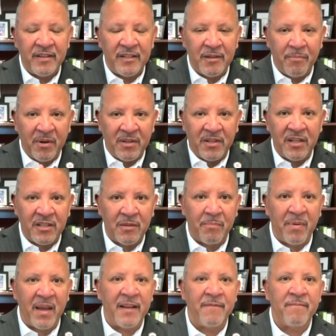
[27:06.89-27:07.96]
to
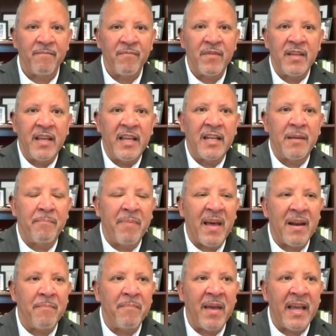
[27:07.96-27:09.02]
participate in the
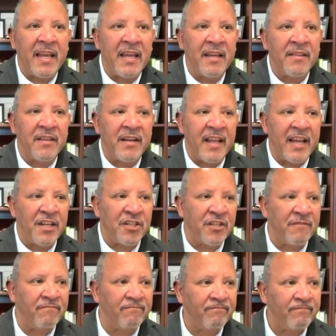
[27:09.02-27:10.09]
better making of the
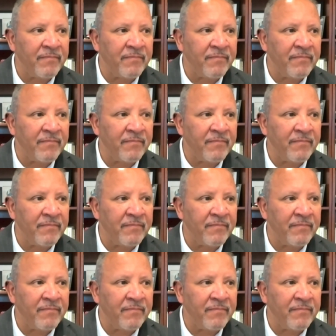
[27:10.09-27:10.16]
nation,